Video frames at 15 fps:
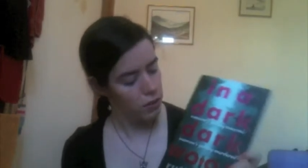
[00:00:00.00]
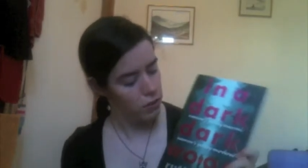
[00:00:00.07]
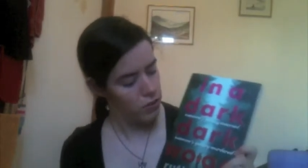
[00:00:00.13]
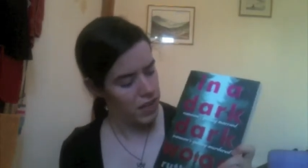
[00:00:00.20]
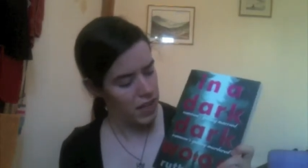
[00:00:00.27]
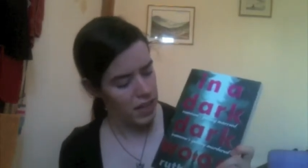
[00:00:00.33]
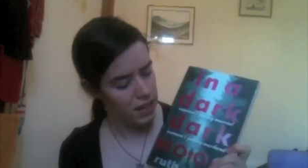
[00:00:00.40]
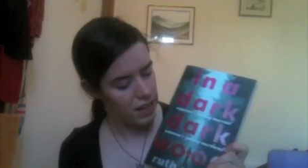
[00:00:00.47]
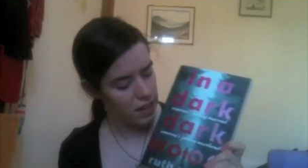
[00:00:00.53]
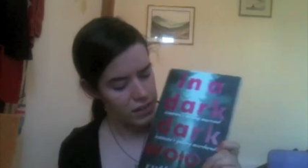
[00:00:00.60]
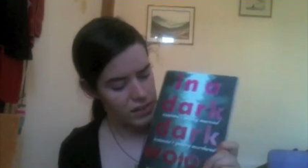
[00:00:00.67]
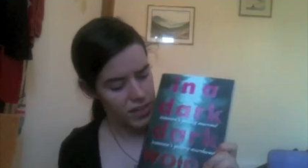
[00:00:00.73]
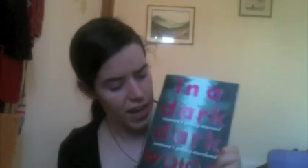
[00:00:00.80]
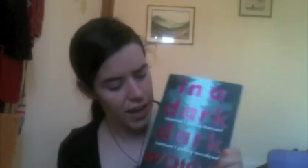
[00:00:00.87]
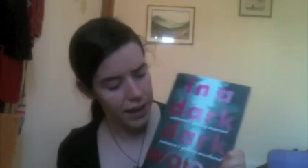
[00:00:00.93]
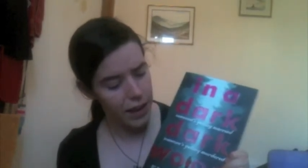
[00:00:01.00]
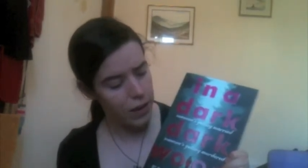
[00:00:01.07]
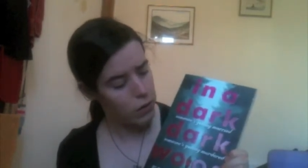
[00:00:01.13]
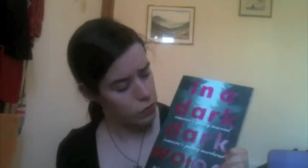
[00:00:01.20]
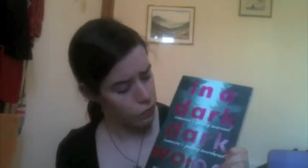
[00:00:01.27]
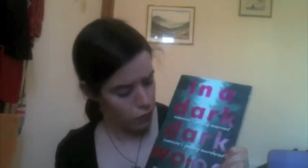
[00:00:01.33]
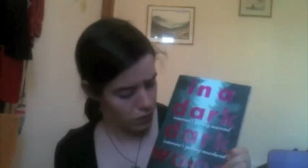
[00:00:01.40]
The tagline on
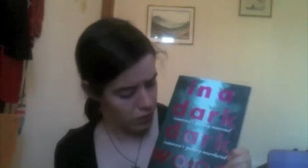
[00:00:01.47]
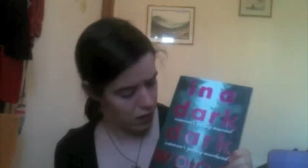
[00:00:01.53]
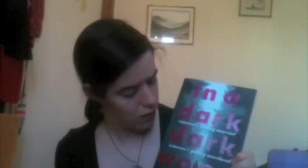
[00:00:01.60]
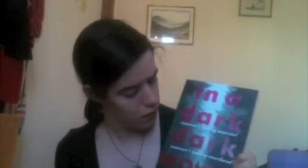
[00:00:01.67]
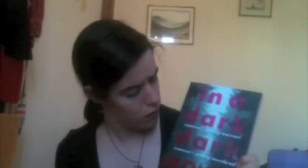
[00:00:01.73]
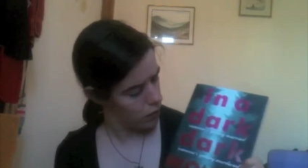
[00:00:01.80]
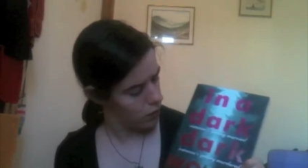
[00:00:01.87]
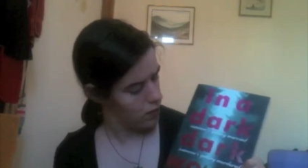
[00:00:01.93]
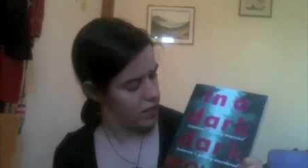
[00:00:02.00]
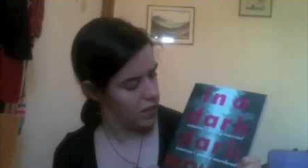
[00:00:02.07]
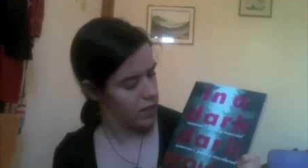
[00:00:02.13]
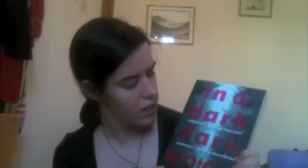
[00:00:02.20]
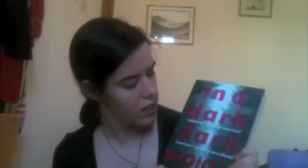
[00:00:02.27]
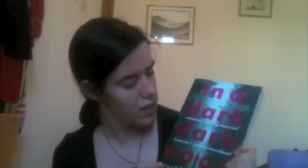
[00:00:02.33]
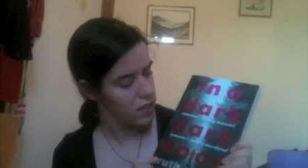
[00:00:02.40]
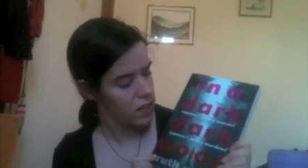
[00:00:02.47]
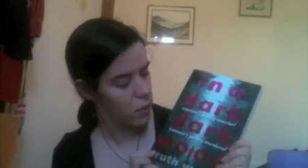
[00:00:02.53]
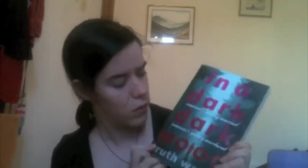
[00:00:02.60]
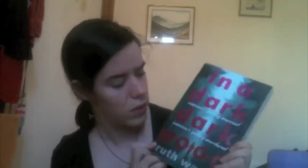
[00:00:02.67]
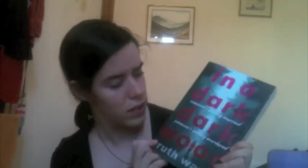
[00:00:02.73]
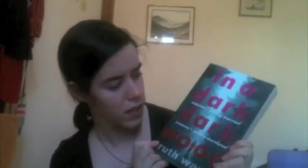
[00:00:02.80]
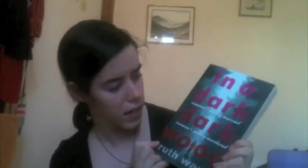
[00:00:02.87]
the front there, if you can see it, is
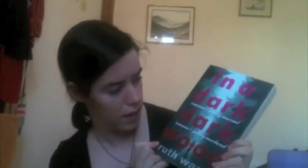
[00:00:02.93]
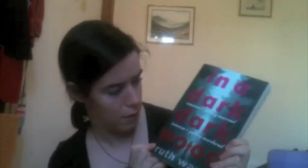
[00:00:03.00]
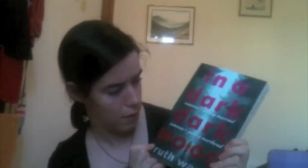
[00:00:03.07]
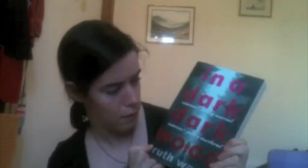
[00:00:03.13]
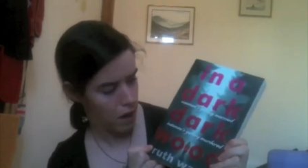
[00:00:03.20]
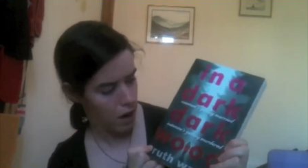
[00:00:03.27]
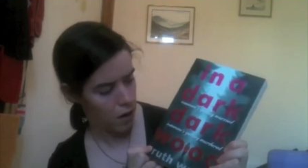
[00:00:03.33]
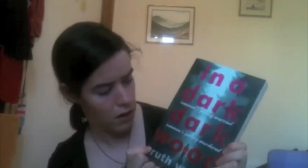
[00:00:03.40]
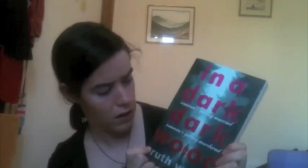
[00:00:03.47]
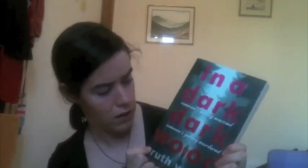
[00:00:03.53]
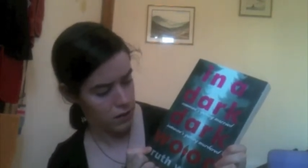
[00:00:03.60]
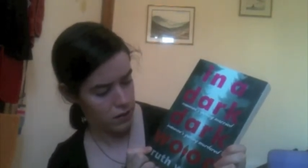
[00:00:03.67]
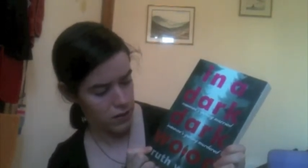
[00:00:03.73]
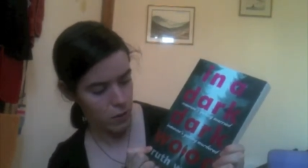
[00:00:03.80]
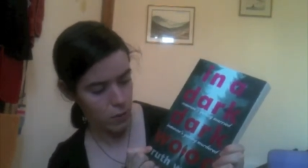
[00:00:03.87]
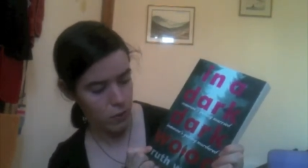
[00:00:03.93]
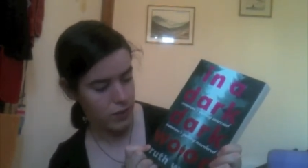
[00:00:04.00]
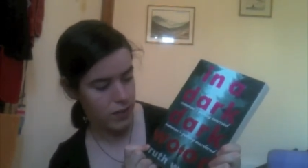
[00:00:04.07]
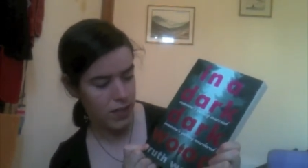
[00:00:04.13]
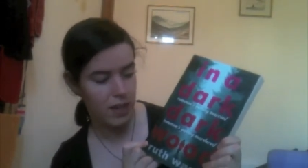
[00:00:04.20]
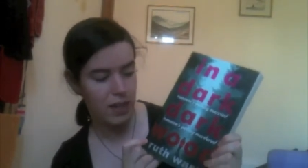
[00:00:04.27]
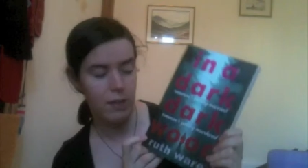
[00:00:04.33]
someone's getting married,
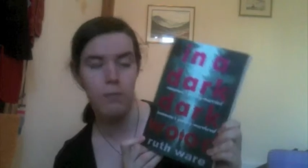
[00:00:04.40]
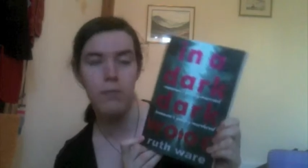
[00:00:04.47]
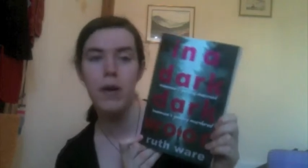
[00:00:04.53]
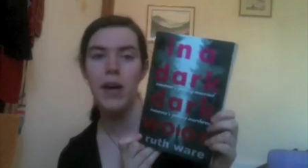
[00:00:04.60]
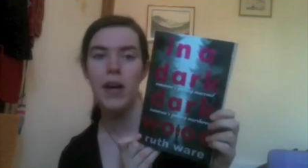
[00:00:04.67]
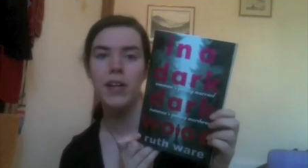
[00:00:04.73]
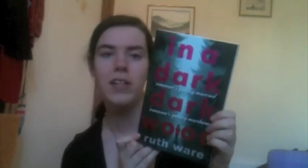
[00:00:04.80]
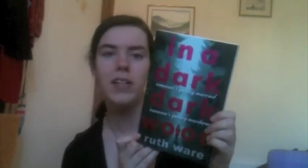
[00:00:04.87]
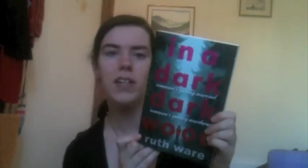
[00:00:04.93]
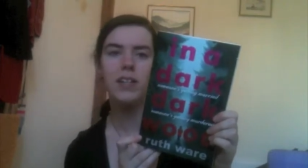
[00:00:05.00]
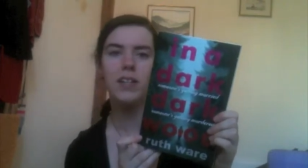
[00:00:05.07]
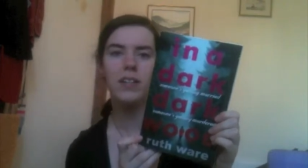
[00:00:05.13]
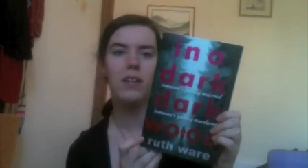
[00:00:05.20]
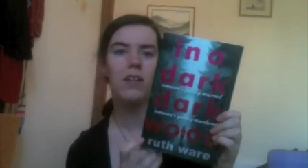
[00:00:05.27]
someone's getting murdered.